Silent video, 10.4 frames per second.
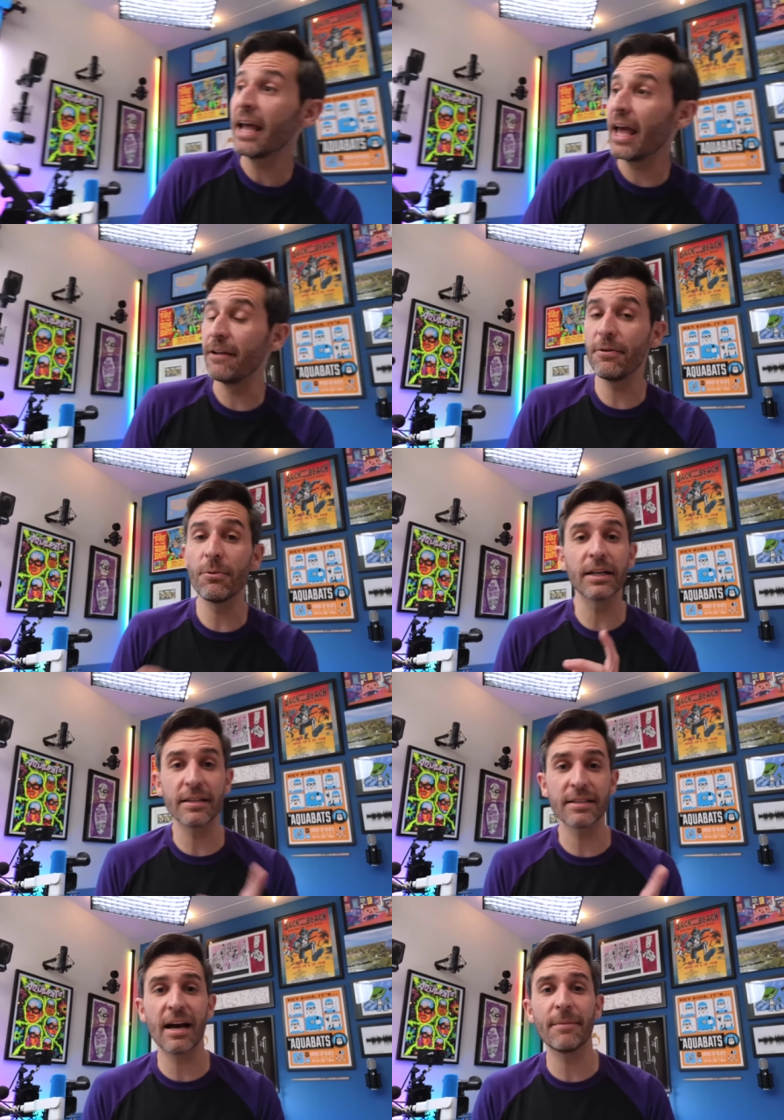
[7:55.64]
And if you want it to
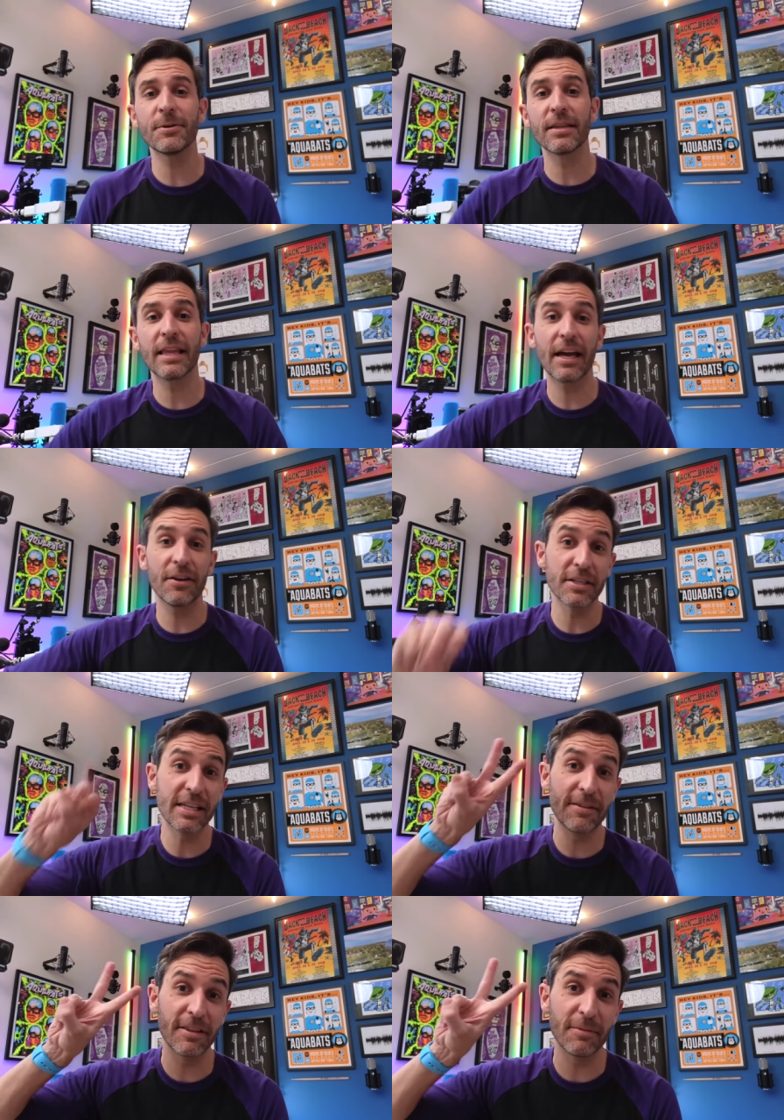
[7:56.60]
stop doing that, you just
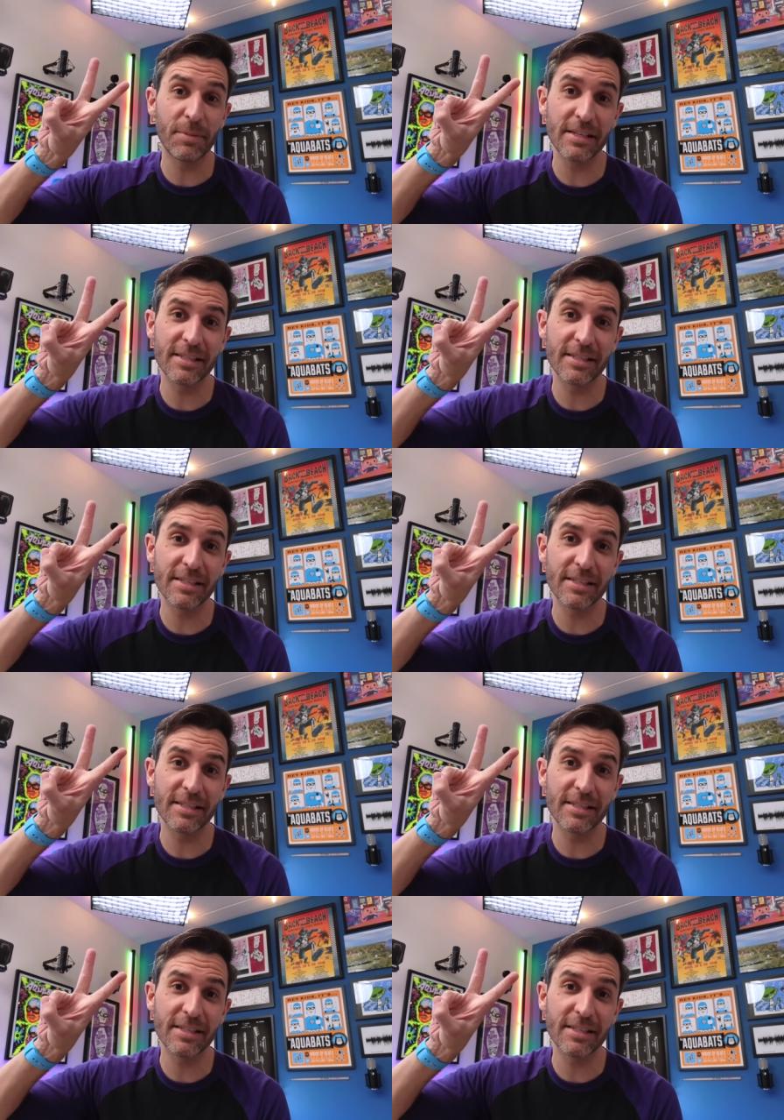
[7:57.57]
give it the peace